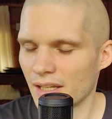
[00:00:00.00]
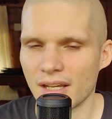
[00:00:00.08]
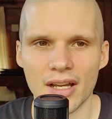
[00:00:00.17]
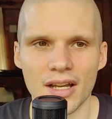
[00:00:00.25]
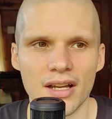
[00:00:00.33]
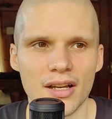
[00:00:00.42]

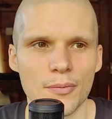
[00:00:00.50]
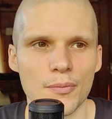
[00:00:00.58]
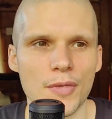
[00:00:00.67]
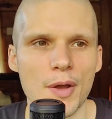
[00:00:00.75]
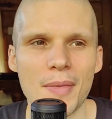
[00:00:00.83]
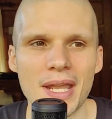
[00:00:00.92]

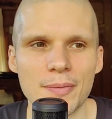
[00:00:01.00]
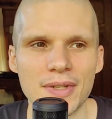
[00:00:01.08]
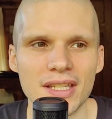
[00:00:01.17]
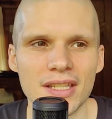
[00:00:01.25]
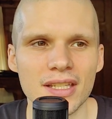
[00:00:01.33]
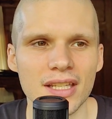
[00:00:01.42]

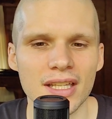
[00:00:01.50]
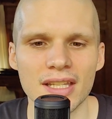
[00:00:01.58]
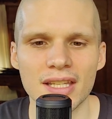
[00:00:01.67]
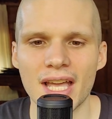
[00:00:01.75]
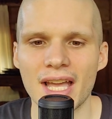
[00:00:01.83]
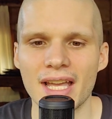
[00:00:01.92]
Maybe
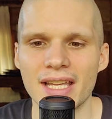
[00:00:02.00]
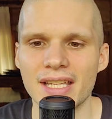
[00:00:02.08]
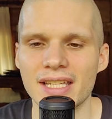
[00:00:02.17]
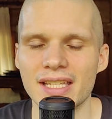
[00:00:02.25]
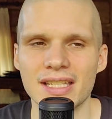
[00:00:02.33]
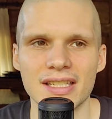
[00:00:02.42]
the
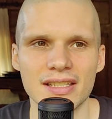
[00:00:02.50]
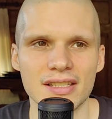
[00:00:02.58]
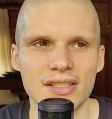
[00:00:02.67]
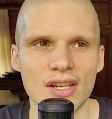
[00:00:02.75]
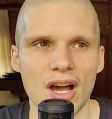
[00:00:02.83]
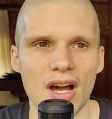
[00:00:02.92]
egg
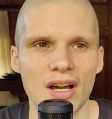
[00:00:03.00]
is